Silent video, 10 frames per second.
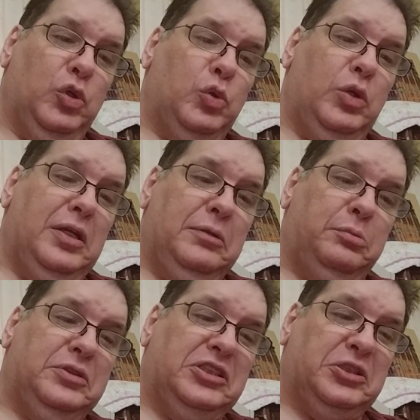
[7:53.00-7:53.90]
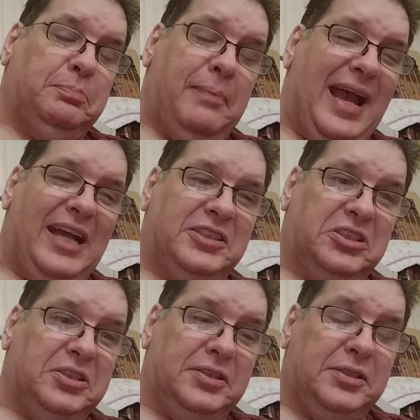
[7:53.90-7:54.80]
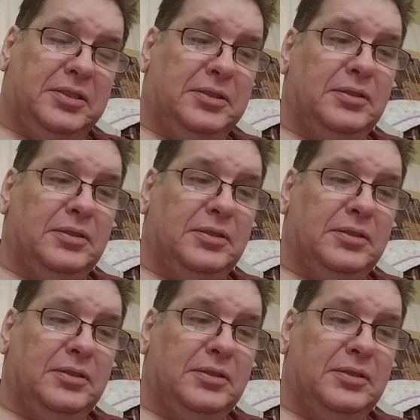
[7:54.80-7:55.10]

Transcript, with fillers: We will smash it.